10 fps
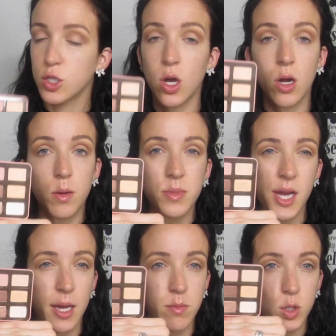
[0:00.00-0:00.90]
Charmed,
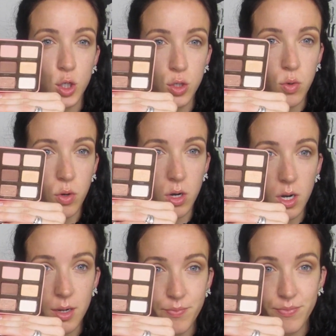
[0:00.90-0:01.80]
I'm
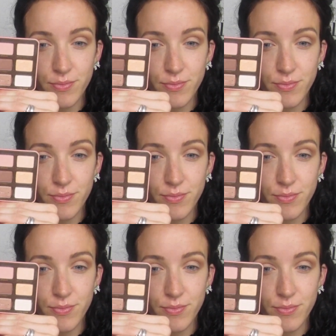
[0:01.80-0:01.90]
Sure.